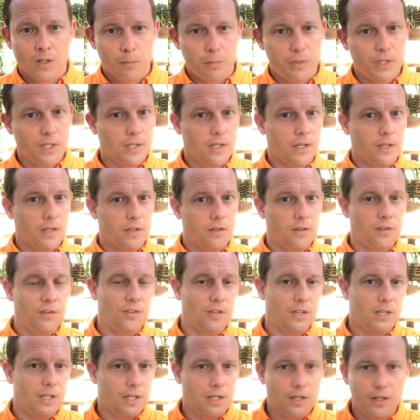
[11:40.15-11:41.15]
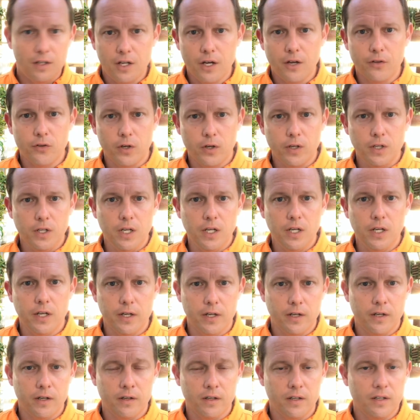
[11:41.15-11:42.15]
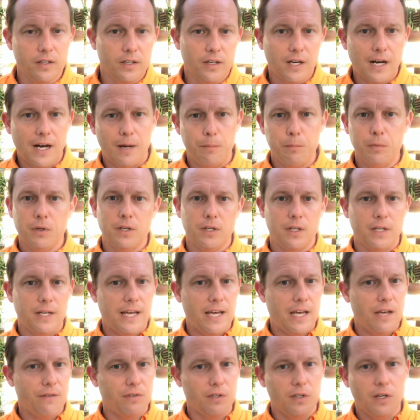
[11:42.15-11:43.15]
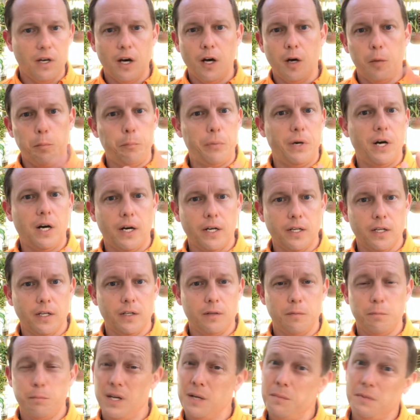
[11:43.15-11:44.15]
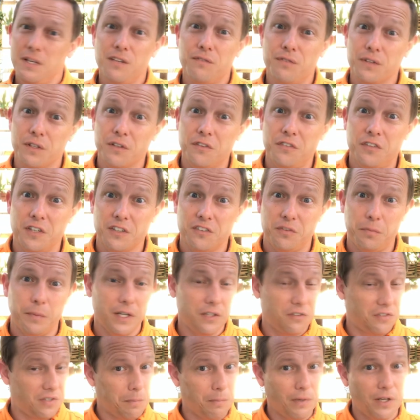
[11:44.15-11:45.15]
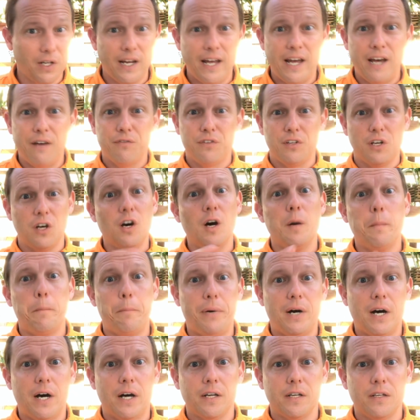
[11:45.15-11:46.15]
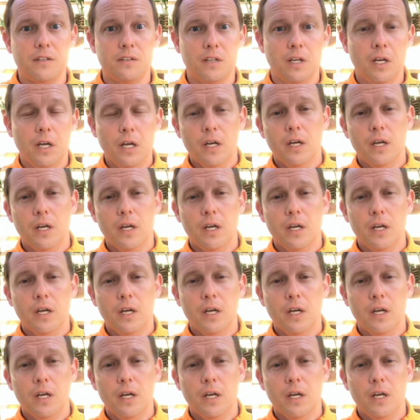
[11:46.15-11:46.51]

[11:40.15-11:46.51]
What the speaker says: Because in another year, I'm gonna have it up potted, maybe even 6 months, I'm gonna have to up pot it,